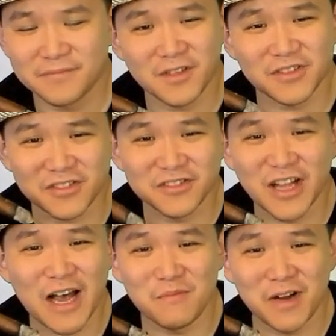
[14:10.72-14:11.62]
there's
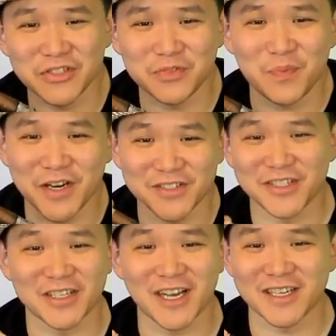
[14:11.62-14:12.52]
not much better
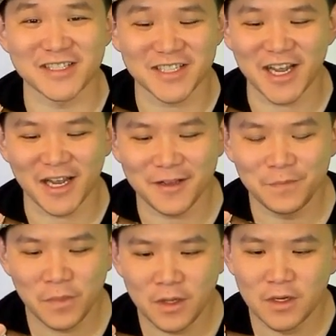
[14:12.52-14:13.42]
thing I can say.
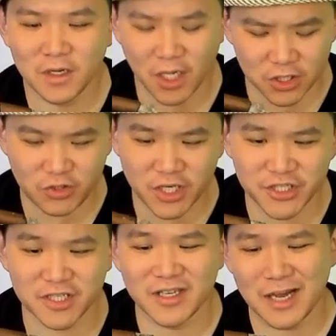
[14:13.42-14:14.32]

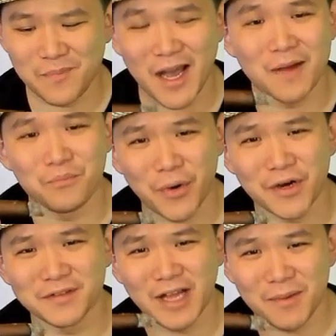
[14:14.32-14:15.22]
Construction, not bad.
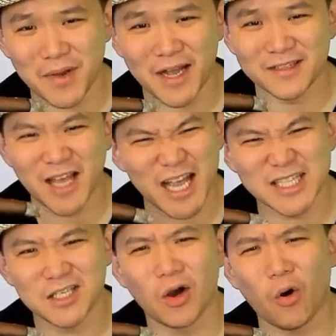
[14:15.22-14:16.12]
Burn, not bad.
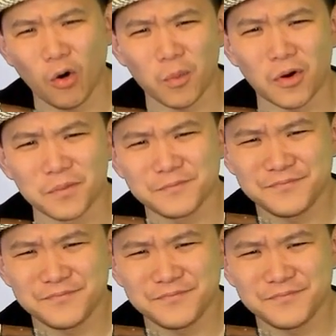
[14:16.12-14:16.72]
Taste, horrible.